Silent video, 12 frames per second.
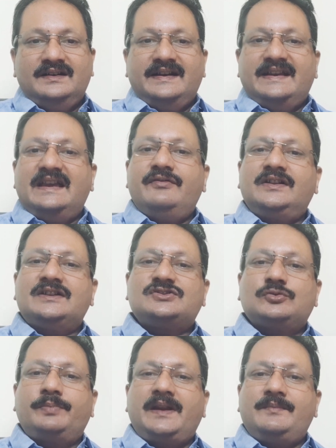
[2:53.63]
Even the
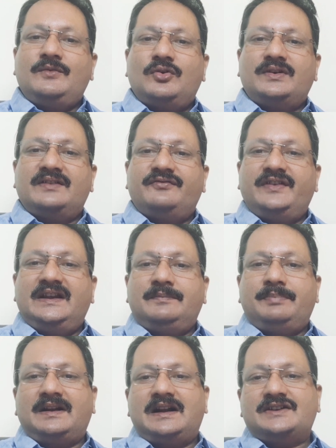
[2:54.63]
Supreme Court in Veer
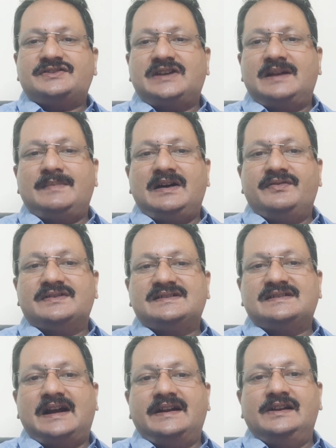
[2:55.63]
Prakash Sharma
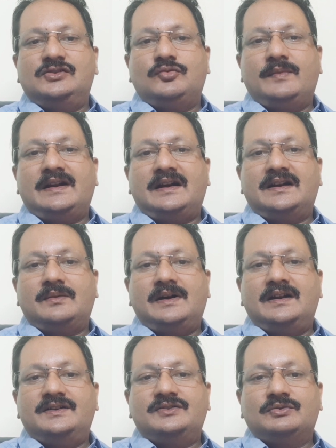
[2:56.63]
versus Anil Kumar
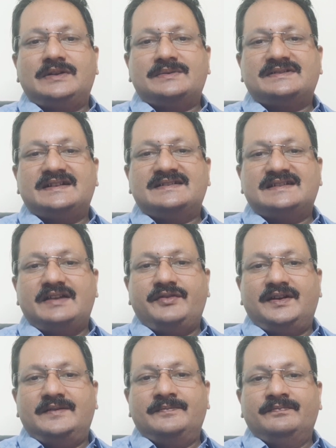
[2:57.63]
Agarwal in
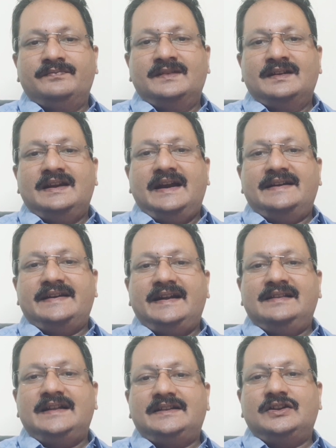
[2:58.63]
2007 had
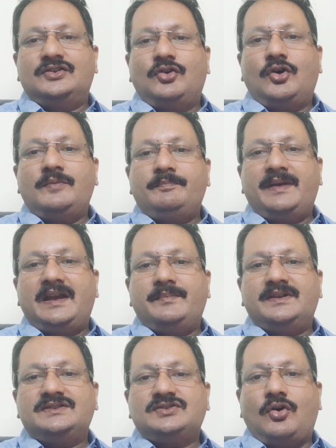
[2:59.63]
held that the
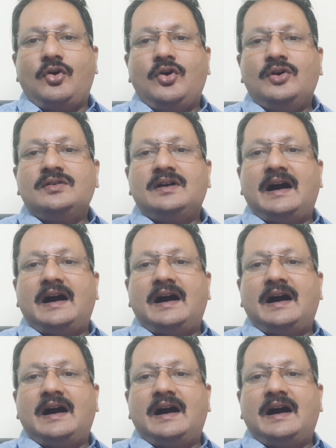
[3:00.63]
non-payment or